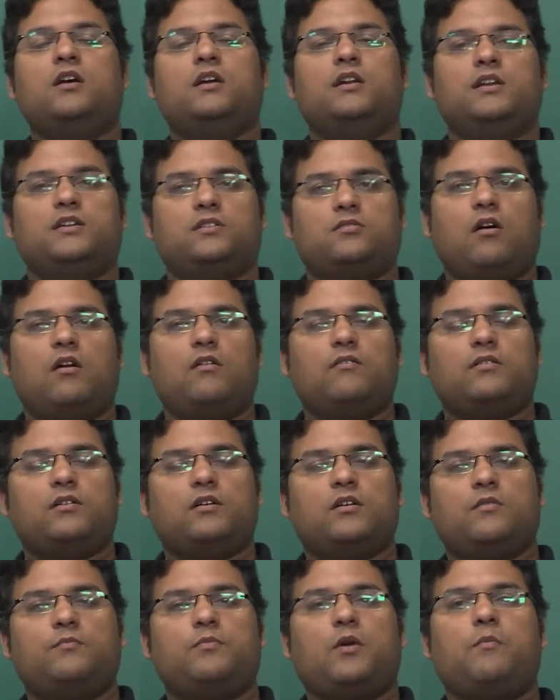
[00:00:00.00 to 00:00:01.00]
resolved
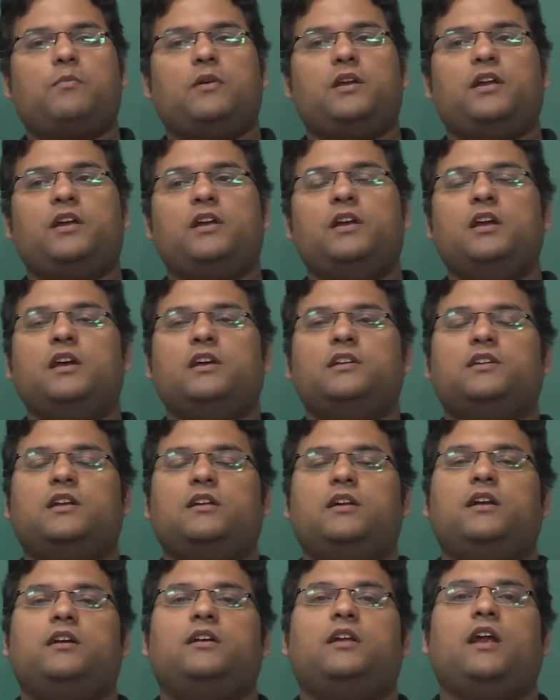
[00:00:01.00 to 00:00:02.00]
properly,
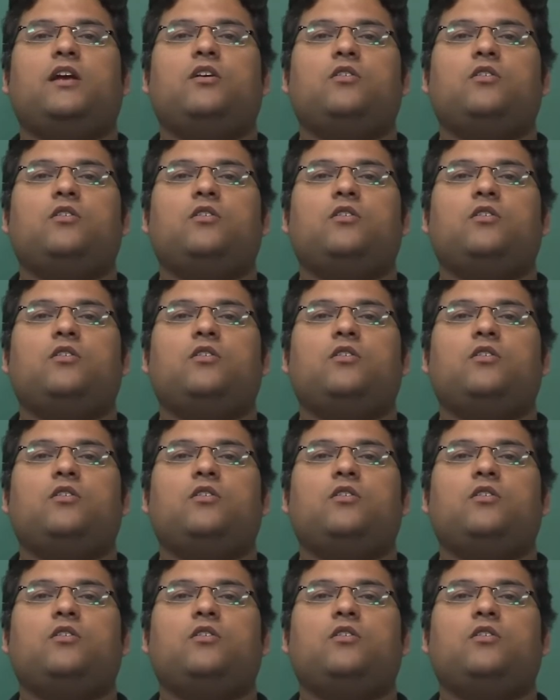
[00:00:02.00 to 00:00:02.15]
children